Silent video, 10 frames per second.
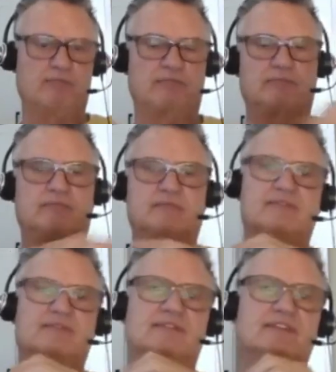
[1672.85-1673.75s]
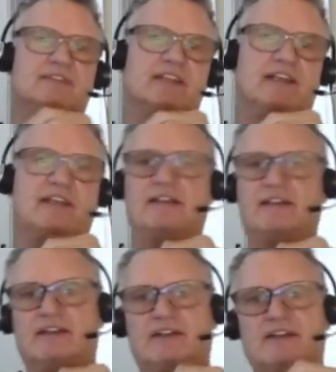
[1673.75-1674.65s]
See, some people had
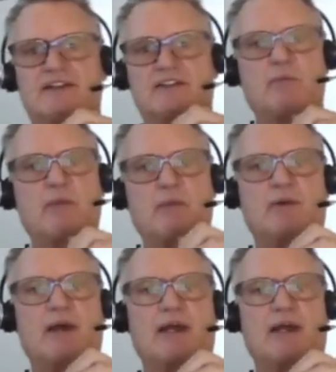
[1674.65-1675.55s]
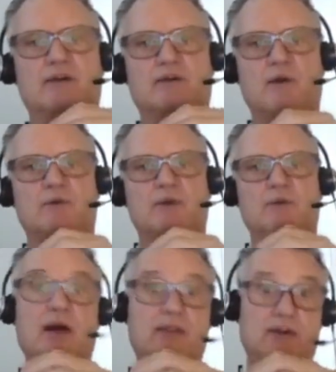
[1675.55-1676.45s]
it, grew up with a mother who was a nitpicker,